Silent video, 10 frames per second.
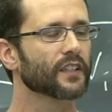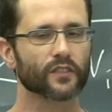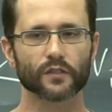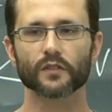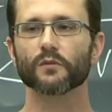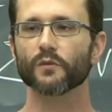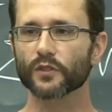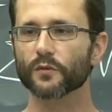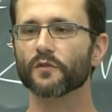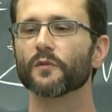So you
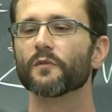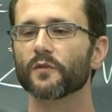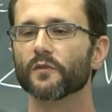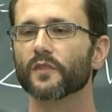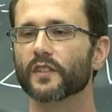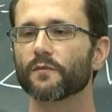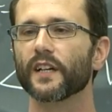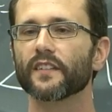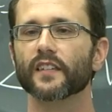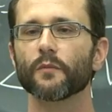want to
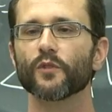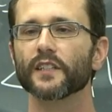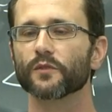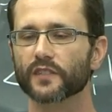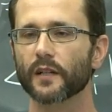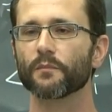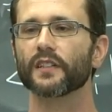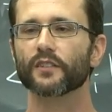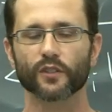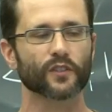find some way to
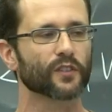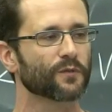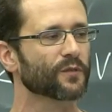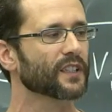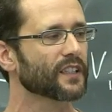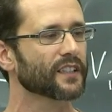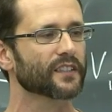sample tons of uh,